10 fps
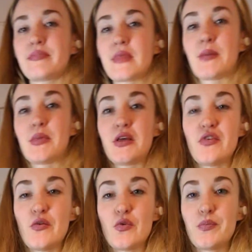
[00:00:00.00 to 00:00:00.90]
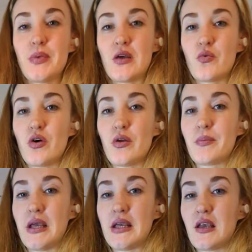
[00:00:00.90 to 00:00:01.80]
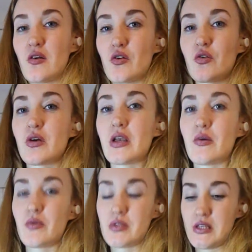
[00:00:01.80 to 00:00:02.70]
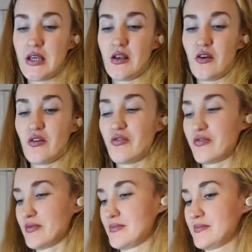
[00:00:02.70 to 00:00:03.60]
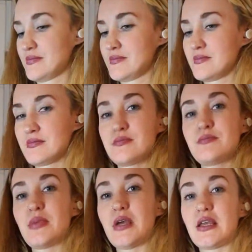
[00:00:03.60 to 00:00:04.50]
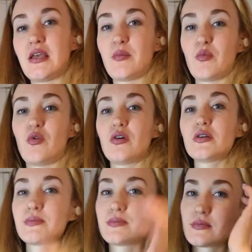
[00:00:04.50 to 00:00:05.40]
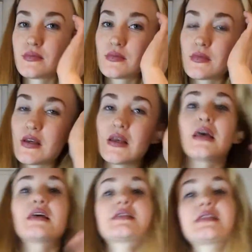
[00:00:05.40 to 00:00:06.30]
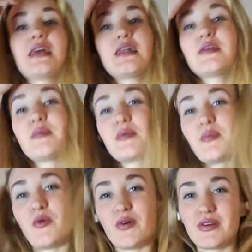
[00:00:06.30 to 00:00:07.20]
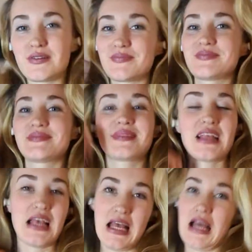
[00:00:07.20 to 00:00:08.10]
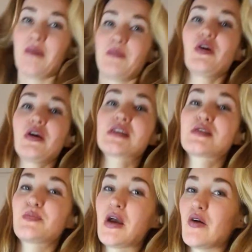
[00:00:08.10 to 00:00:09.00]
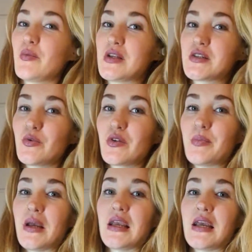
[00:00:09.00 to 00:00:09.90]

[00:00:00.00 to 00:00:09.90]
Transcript: But if I would pick one, baking or cooking, I would say I love baking more. Slightly bit more. I'm more experimental with baking.